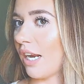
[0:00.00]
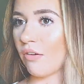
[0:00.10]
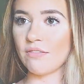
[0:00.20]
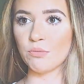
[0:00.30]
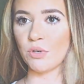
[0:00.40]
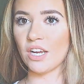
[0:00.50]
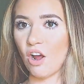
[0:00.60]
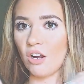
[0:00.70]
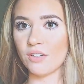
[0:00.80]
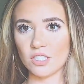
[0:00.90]
I don't have to bring
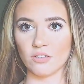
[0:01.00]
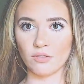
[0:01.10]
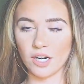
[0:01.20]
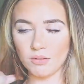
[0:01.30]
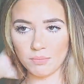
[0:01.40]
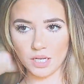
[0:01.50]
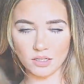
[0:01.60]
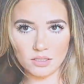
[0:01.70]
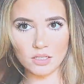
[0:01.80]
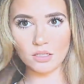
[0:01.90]
all of it to the front,
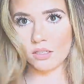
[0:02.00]
but